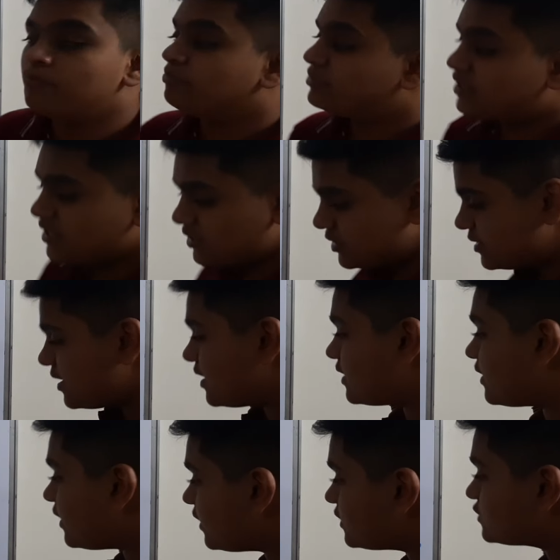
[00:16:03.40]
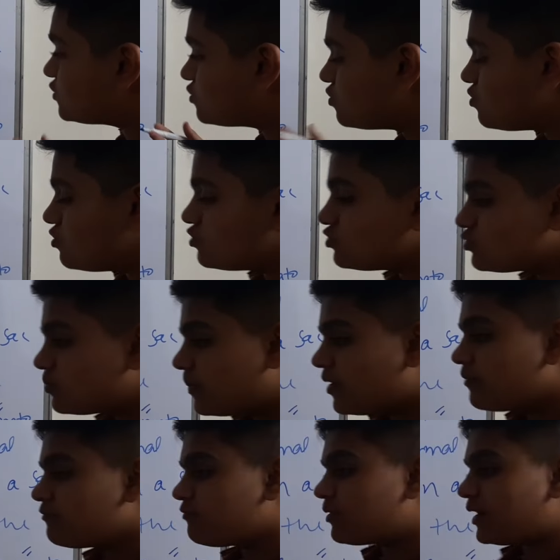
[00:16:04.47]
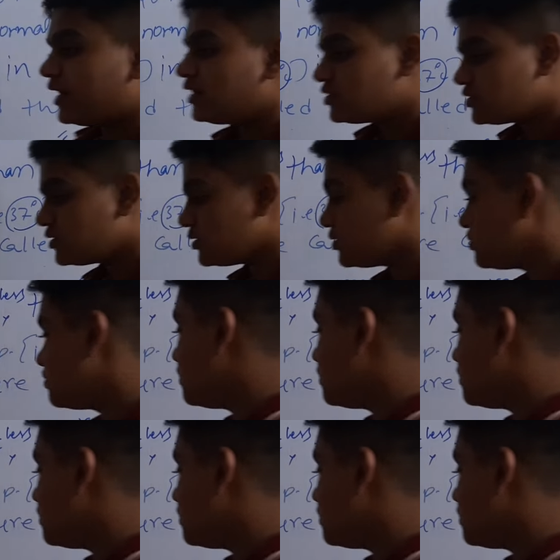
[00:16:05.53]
Then there is no sperm production